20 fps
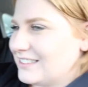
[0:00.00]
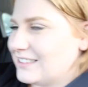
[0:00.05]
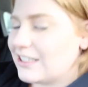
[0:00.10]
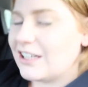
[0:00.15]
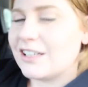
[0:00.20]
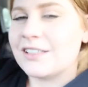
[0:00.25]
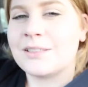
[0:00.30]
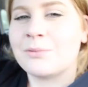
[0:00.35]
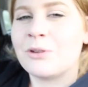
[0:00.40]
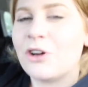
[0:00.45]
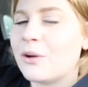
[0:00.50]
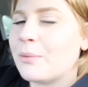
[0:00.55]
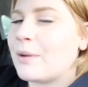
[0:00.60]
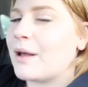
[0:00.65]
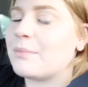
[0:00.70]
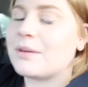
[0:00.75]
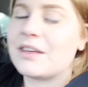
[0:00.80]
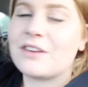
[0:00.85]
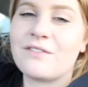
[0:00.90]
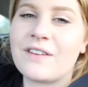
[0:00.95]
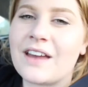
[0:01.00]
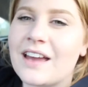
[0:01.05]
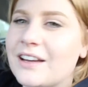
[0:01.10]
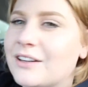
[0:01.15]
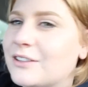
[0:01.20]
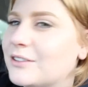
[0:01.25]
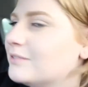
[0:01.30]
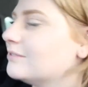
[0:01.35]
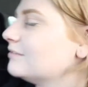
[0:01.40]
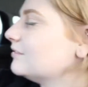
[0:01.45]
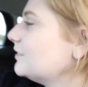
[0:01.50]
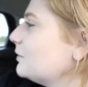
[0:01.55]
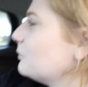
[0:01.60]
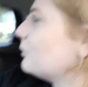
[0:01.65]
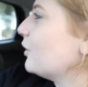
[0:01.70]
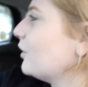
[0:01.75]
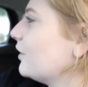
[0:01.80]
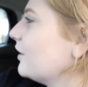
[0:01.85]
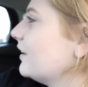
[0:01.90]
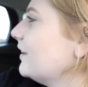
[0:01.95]
So tomorrow might be a fail.
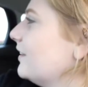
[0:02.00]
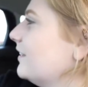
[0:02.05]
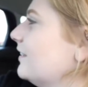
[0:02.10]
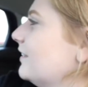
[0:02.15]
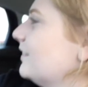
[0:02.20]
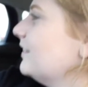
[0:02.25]
Tomorrow